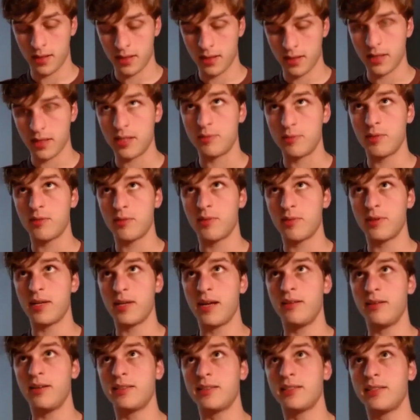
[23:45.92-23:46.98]
is when you run
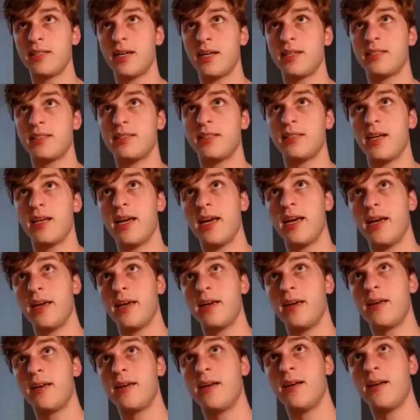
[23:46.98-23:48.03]

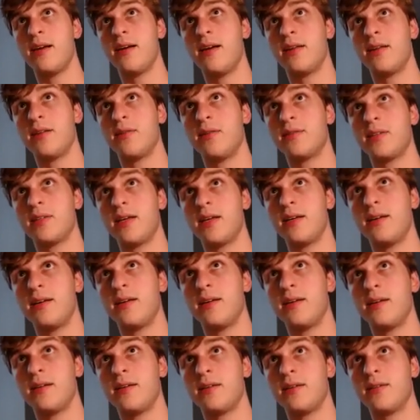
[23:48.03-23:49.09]
ls-a, there's
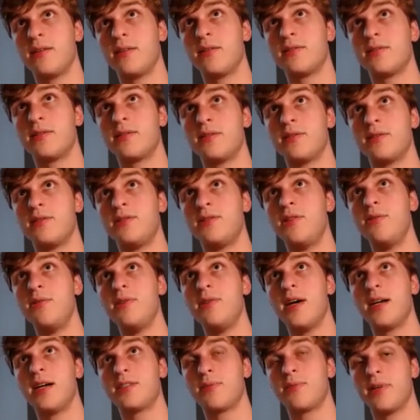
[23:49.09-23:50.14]
a there's two
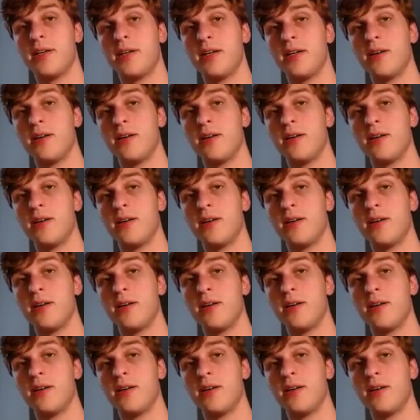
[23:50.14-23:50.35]
dots right here,